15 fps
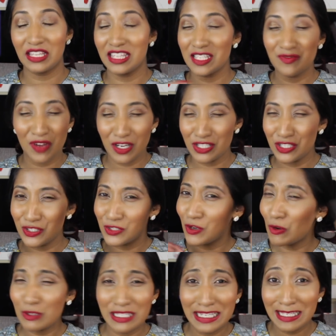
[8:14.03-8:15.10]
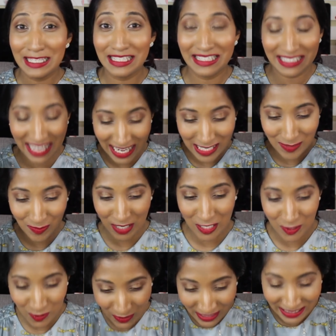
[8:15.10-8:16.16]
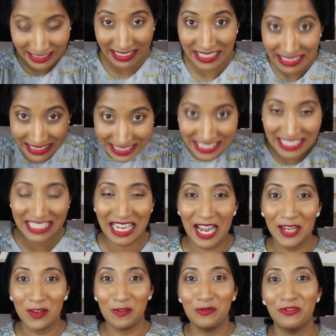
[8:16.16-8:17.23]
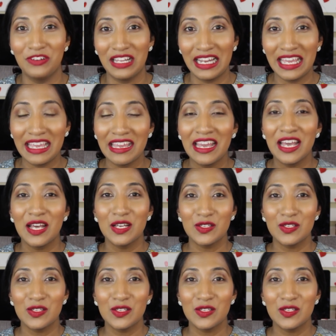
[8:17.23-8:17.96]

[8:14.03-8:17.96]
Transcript: This foundation totally gets me into the guilty kind of feeling.